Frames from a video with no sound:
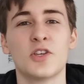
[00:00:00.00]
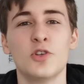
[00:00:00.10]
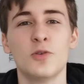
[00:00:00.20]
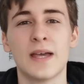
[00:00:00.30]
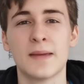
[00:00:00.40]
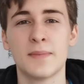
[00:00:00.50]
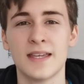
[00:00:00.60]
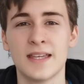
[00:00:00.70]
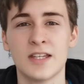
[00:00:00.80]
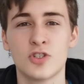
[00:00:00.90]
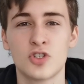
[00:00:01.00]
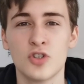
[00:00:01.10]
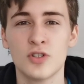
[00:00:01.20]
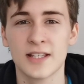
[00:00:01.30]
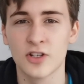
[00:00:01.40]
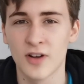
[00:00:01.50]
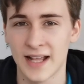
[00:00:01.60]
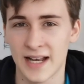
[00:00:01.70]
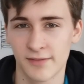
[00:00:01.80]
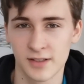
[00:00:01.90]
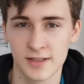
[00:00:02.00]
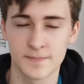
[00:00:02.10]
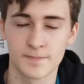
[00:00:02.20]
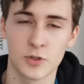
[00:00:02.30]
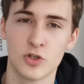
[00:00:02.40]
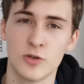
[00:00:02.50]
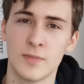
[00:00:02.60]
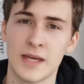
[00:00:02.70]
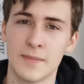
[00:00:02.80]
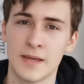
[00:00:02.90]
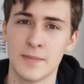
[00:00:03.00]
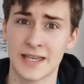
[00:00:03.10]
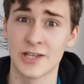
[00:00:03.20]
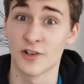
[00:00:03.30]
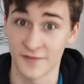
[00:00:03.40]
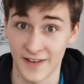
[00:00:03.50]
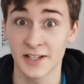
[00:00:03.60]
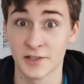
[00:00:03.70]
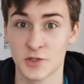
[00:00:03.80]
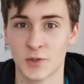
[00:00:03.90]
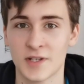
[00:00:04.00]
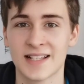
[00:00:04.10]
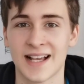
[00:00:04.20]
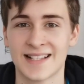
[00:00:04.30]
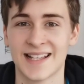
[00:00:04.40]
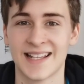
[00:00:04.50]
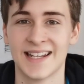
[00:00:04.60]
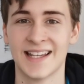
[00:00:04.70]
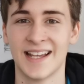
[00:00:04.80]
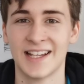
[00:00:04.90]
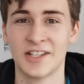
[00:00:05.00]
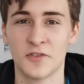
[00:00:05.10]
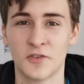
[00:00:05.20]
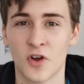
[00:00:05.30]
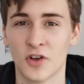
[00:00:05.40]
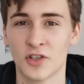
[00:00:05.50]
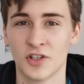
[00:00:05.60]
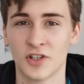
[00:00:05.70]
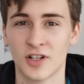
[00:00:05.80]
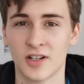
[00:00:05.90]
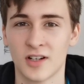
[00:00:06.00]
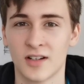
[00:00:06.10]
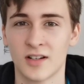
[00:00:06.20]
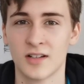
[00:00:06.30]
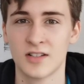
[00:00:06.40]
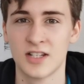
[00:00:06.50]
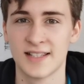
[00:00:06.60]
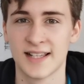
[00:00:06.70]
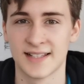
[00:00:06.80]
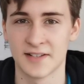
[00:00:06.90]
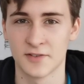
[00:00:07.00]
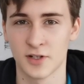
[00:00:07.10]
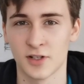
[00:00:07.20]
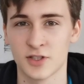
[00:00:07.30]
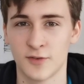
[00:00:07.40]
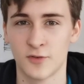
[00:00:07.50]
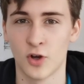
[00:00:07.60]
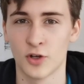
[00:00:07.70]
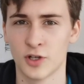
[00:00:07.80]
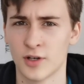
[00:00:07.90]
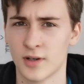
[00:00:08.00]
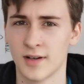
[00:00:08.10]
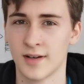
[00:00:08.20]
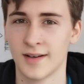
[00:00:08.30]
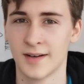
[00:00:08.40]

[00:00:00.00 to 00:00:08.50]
You may be choosing your A-levels, you may be making your final choice, as in you've got your GCSE results, you've got your